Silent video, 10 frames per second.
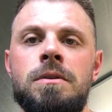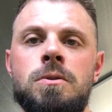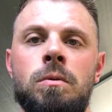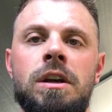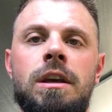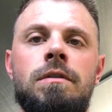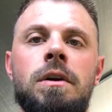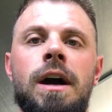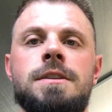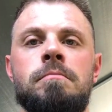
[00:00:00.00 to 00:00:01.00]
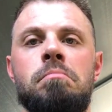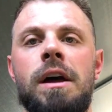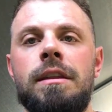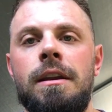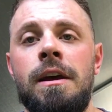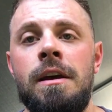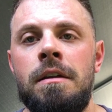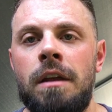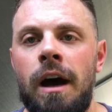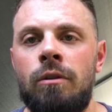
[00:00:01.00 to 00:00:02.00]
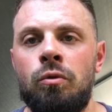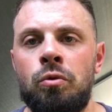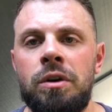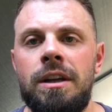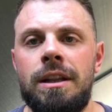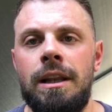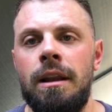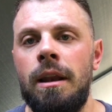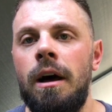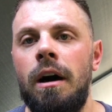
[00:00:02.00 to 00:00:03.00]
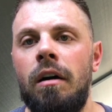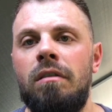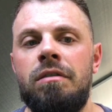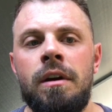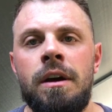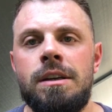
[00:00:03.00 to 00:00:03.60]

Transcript: So I want to give you guys a method that I really love